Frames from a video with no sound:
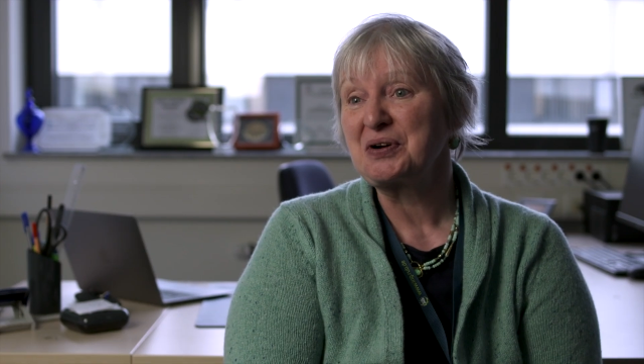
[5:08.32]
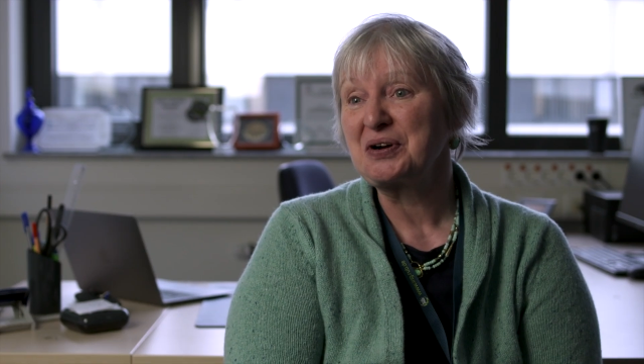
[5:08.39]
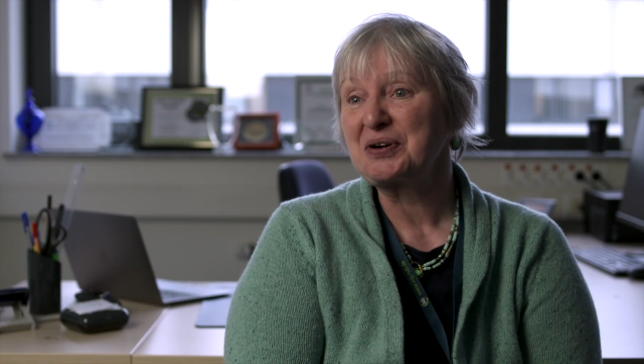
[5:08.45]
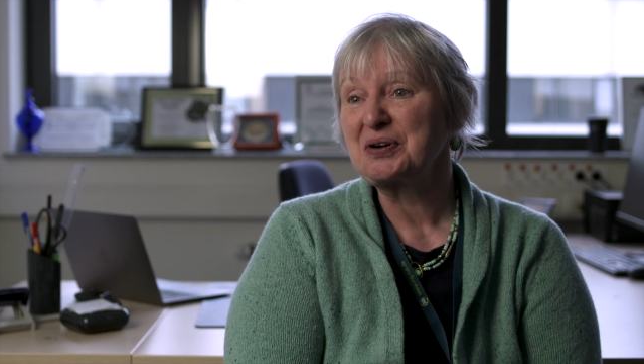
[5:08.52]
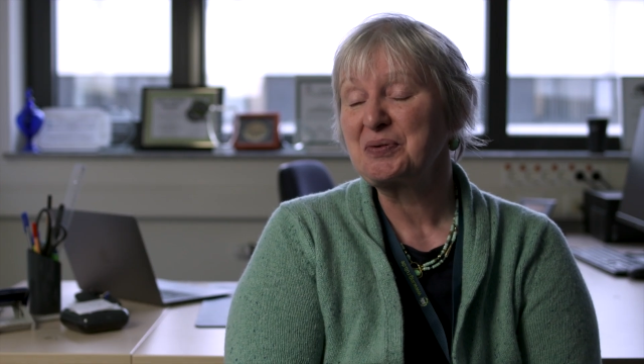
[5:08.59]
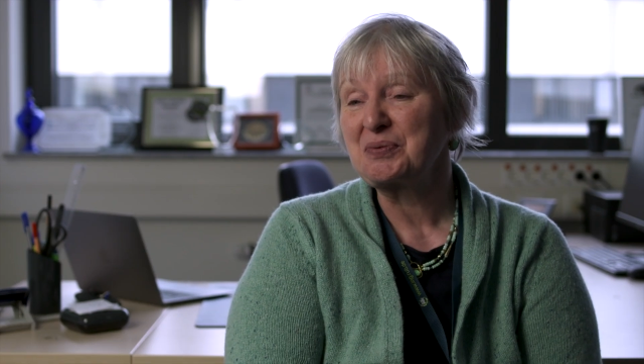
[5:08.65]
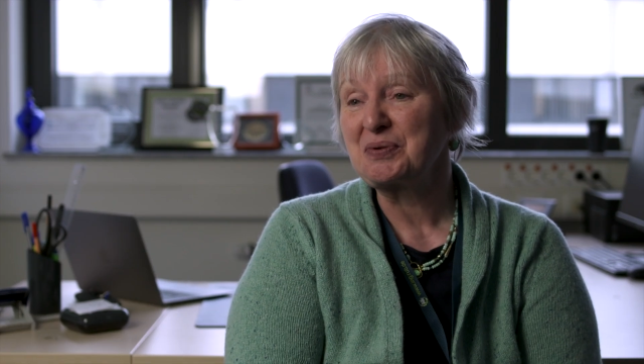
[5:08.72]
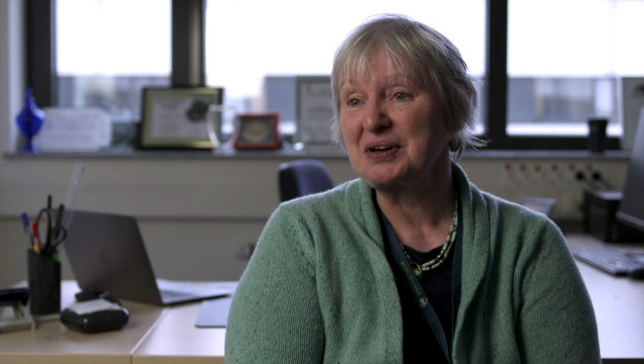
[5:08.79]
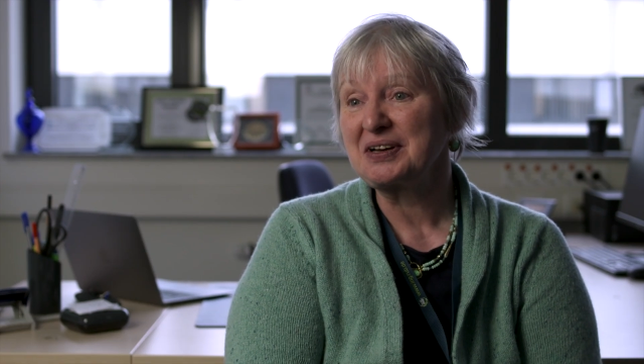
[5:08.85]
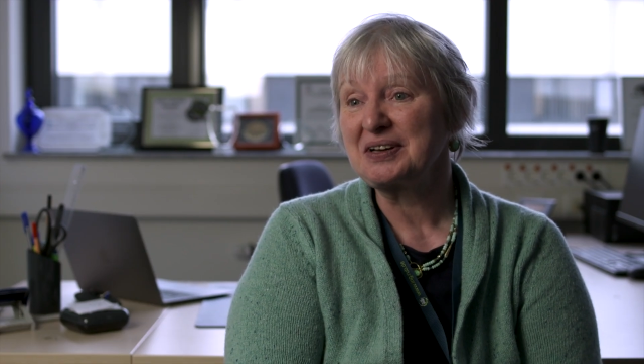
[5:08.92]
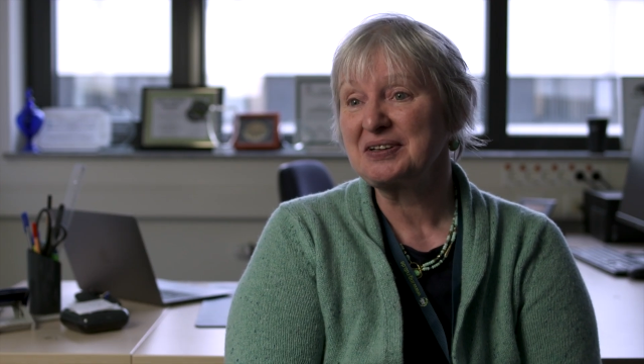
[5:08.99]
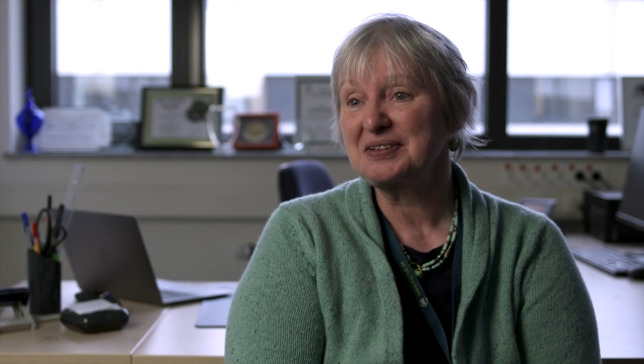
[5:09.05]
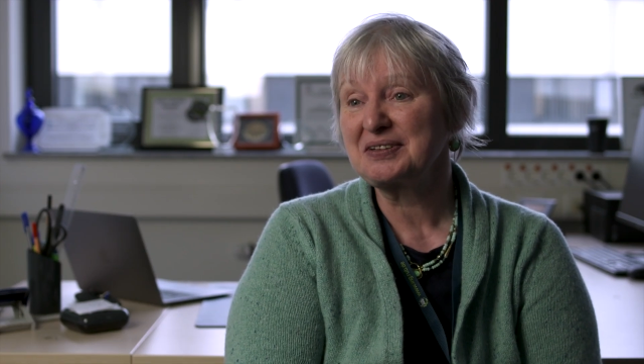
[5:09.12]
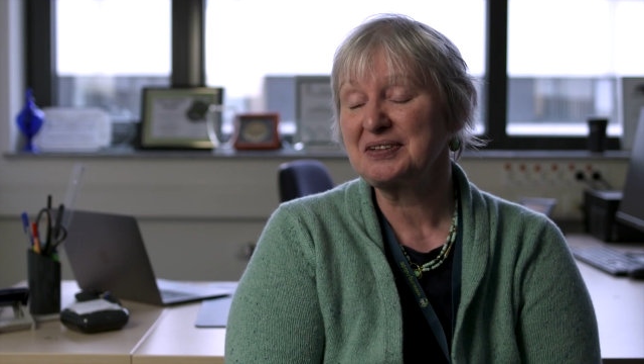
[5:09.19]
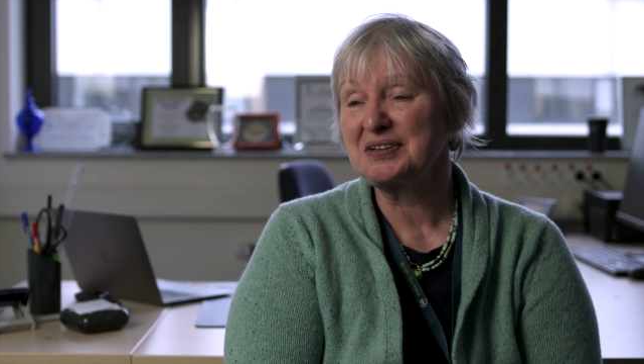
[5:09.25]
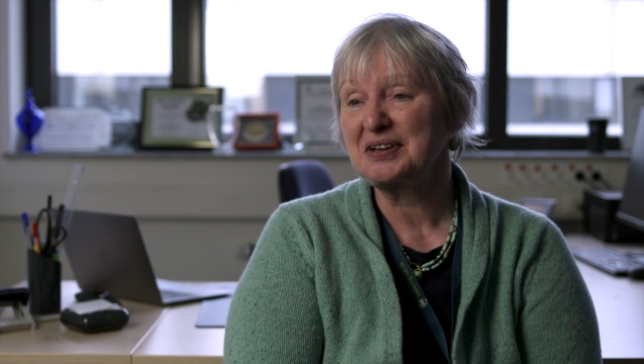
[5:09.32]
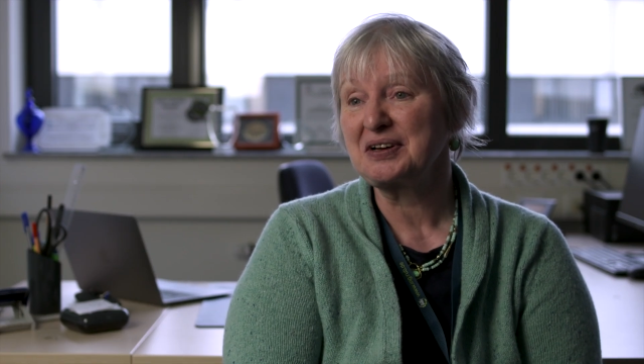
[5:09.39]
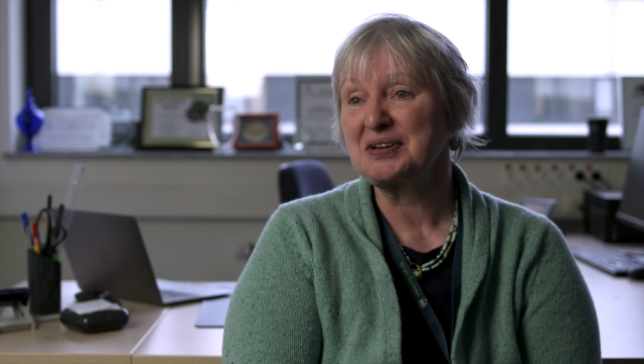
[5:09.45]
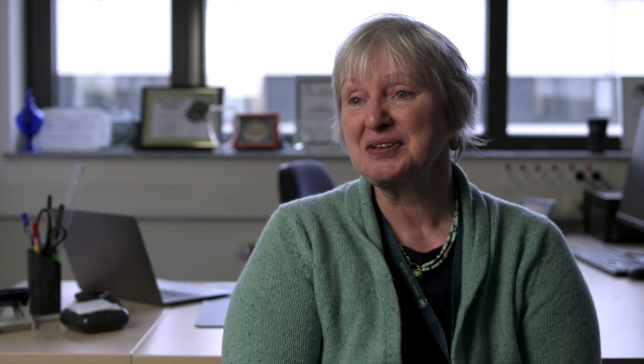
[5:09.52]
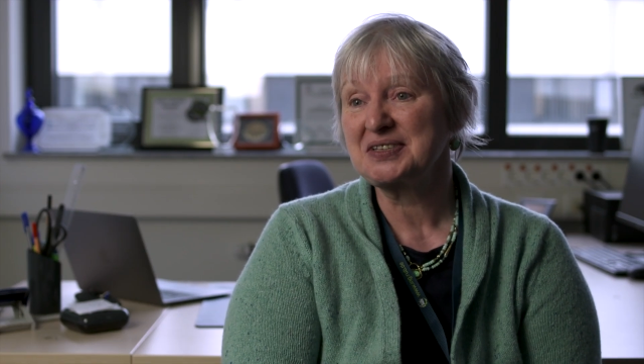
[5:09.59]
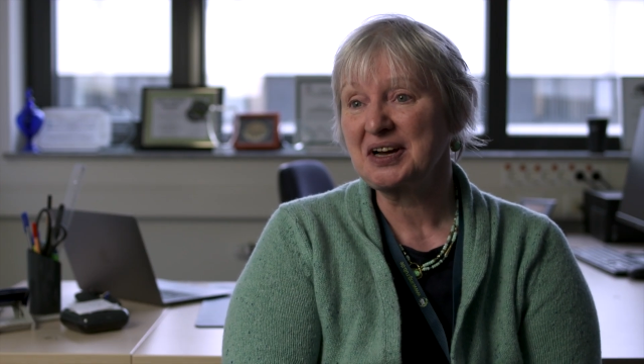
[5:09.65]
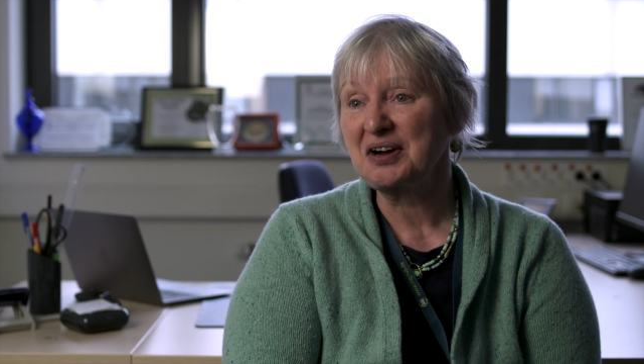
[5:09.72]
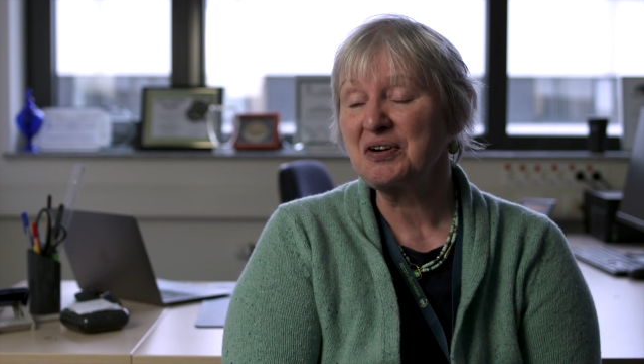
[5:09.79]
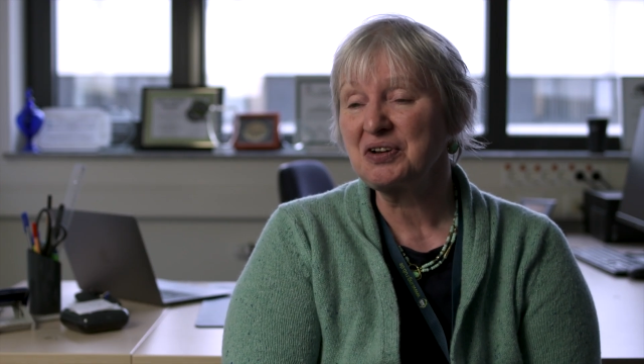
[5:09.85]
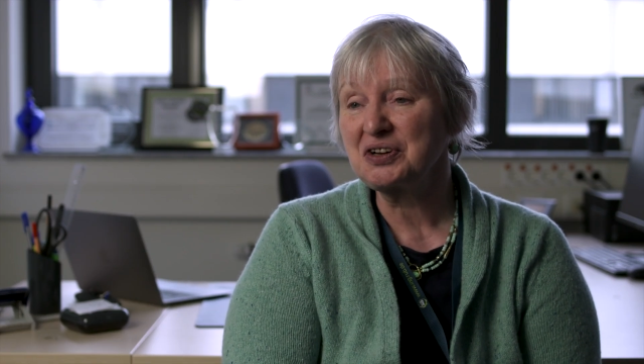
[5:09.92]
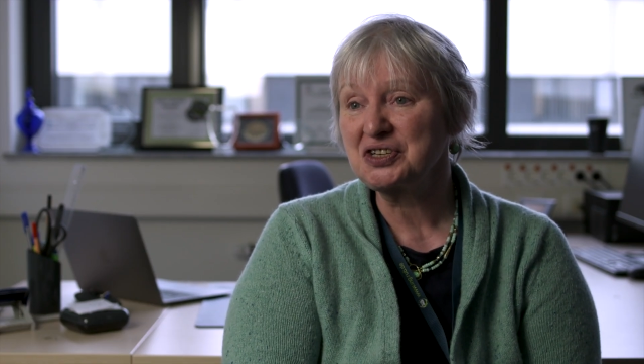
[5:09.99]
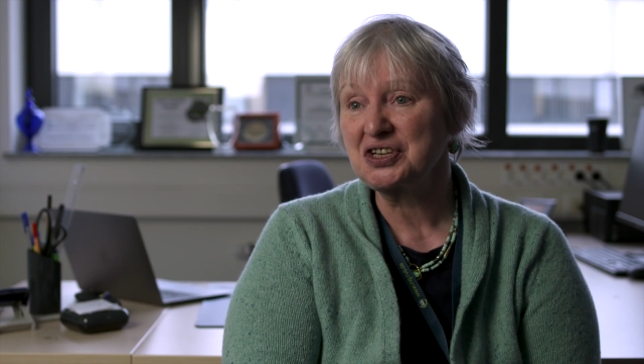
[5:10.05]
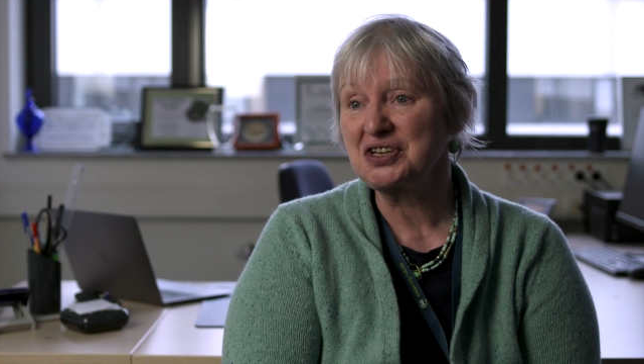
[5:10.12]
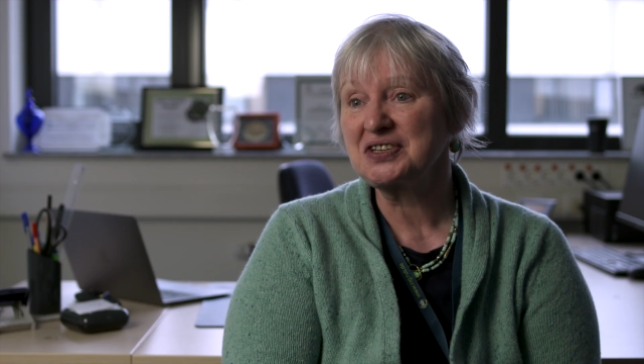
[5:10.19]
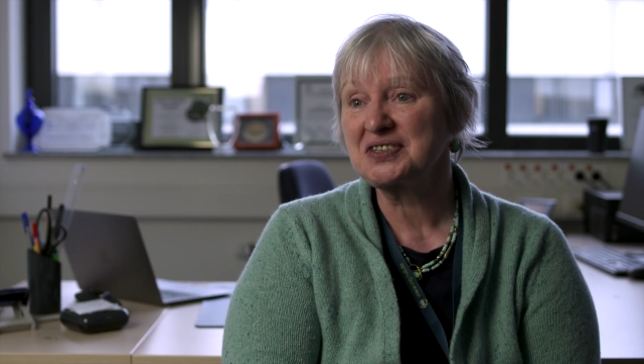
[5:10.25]
work with uh,
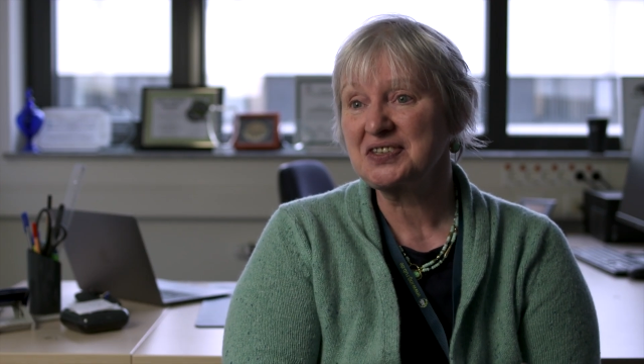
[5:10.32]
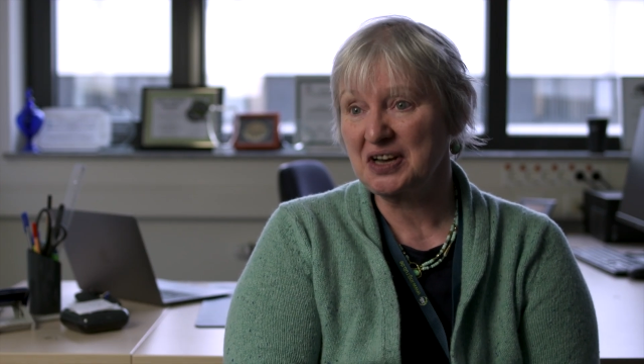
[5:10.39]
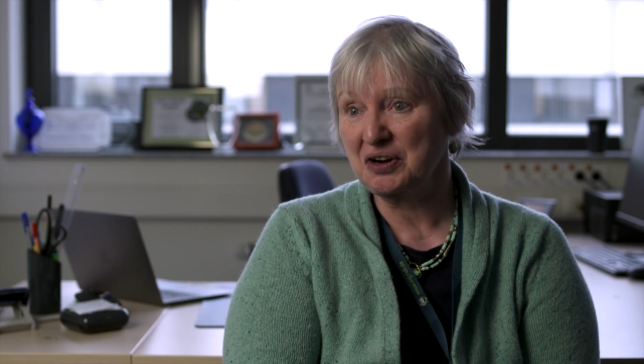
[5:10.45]
psychologists,